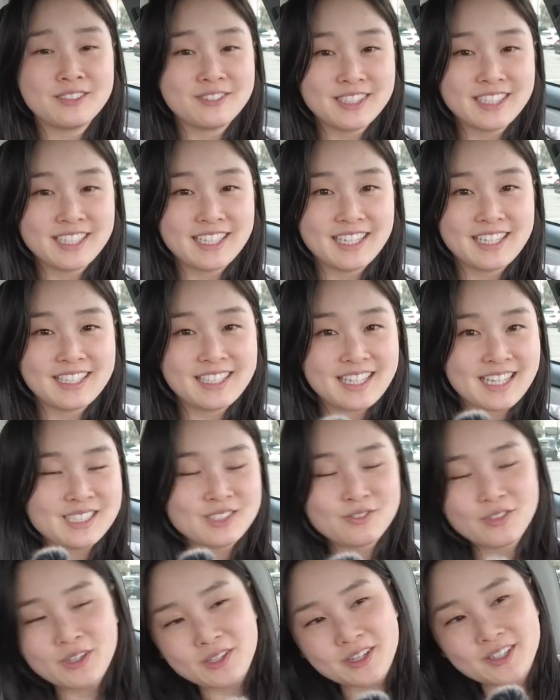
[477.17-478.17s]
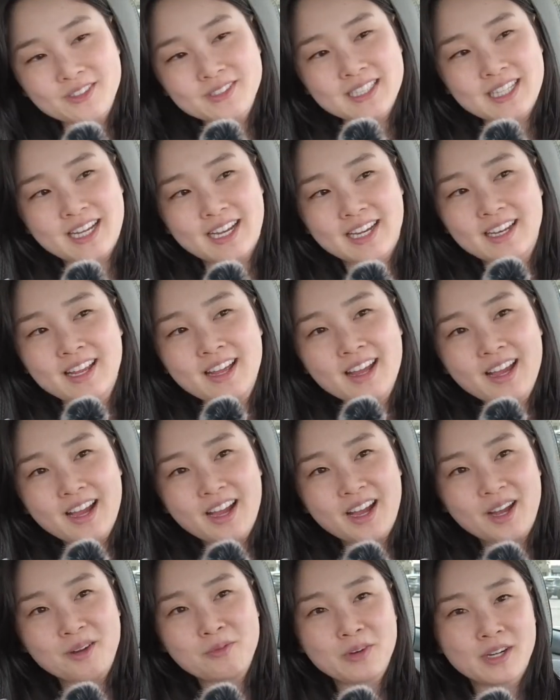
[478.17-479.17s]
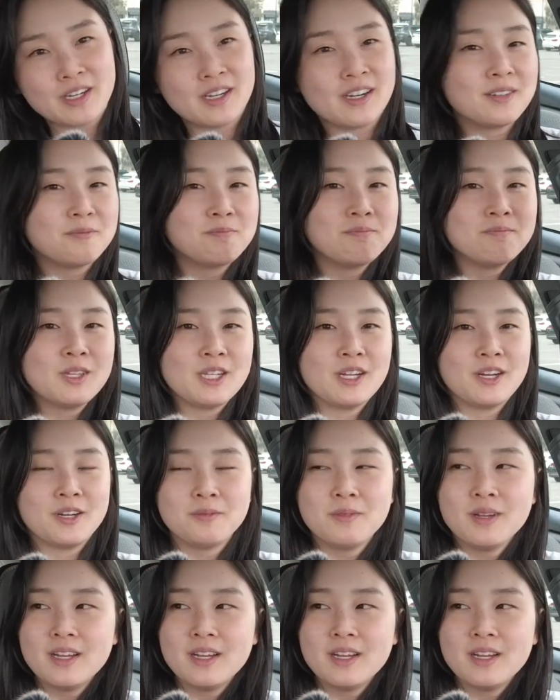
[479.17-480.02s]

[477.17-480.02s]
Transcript: really nice photos that um, we're, you know,